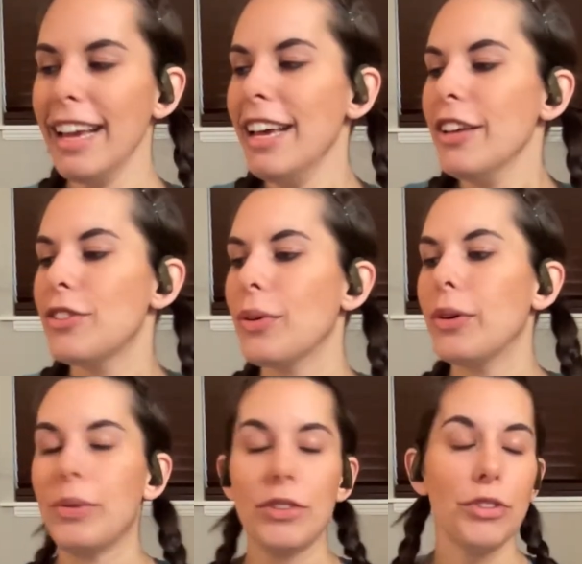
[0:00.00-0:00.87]
So it
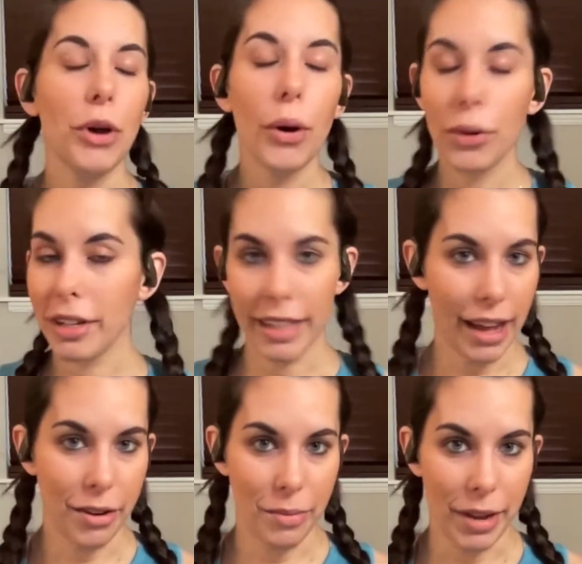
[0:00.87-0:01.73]
was totally
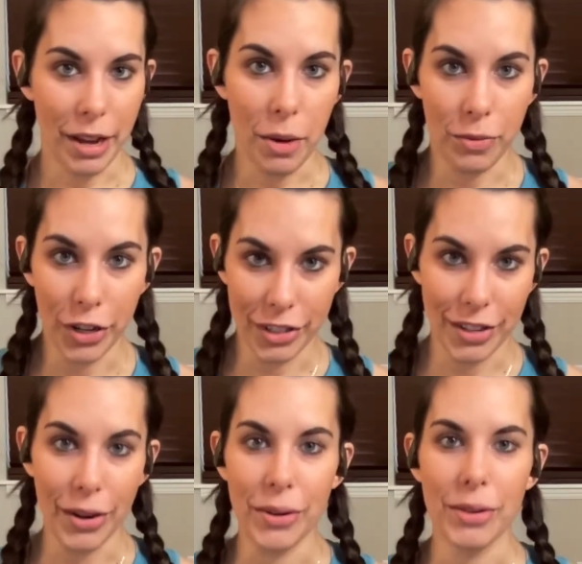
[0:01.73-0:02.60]
out of my comfort
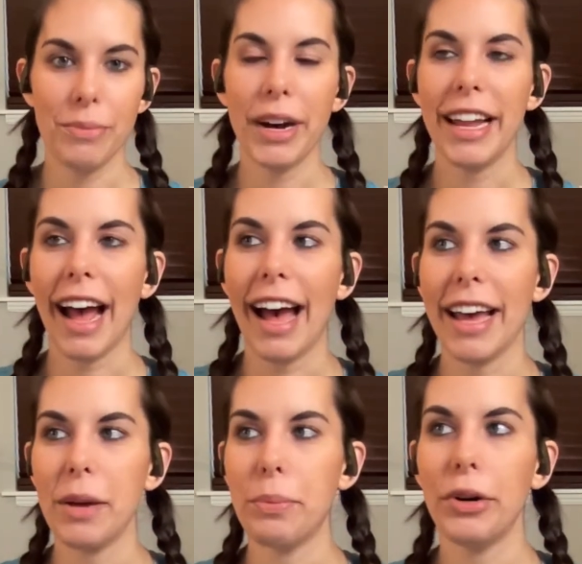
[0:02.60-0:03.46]
zone, but
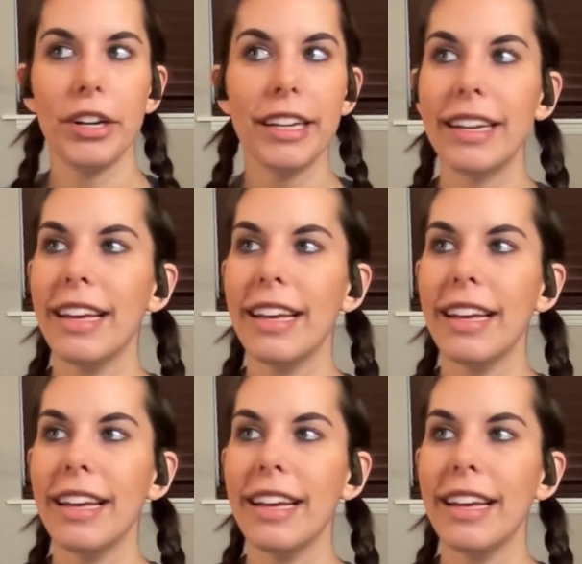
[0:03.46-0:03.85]
I put